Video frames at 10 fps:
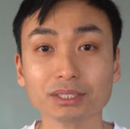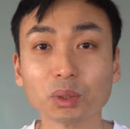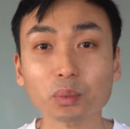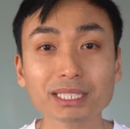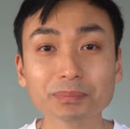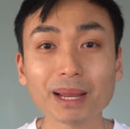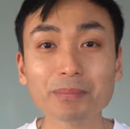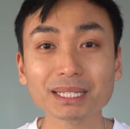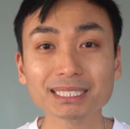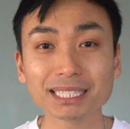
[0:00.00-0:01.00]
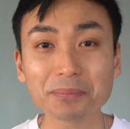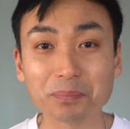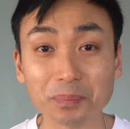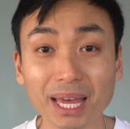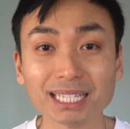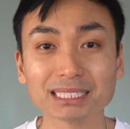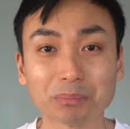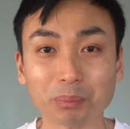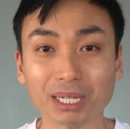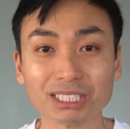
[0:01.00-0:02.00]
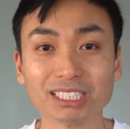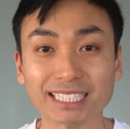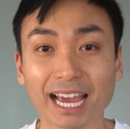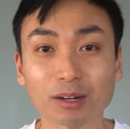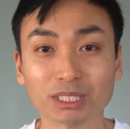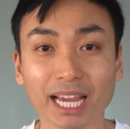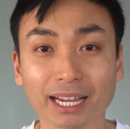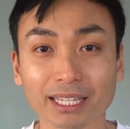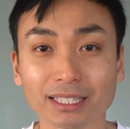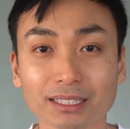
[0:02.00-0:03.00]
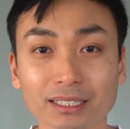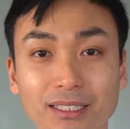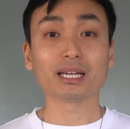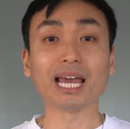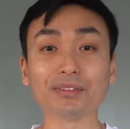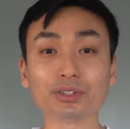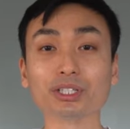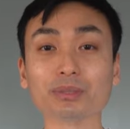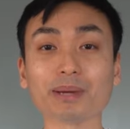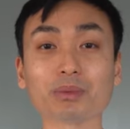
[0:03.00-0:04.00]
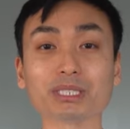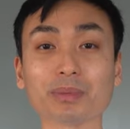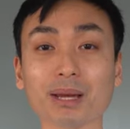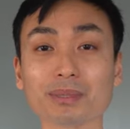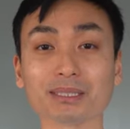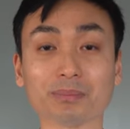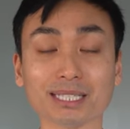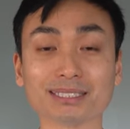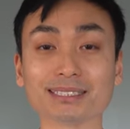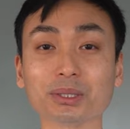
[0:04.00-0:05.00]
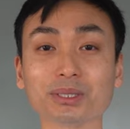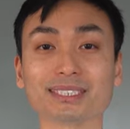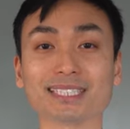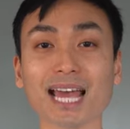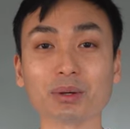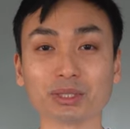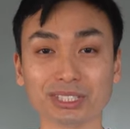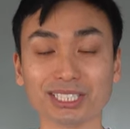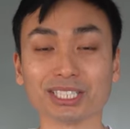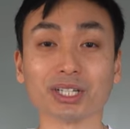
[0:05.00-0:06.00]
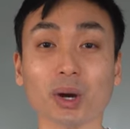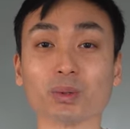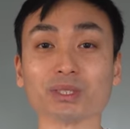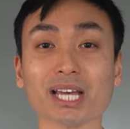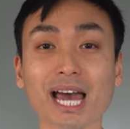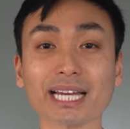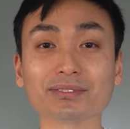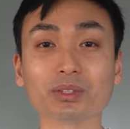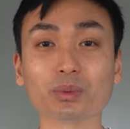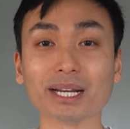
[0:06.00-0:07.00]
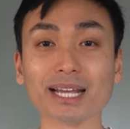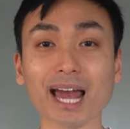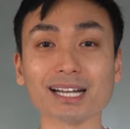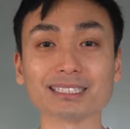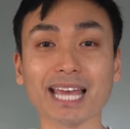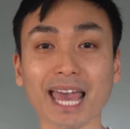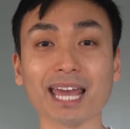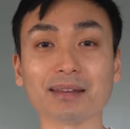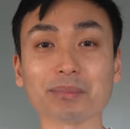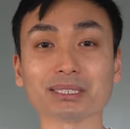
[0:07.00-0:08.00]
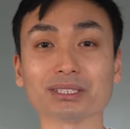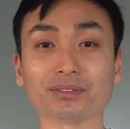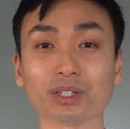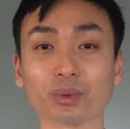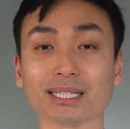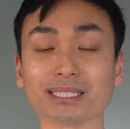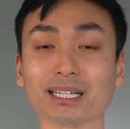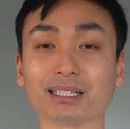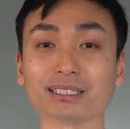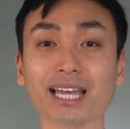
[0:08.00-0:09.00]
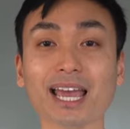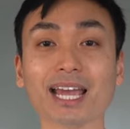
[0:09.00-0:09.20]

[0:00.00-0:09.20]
So which brand makes the best budget down jacket? If you're new, my which brand makes the best series, this is how it usually goes. I give a rating out of 10 based on different criteria,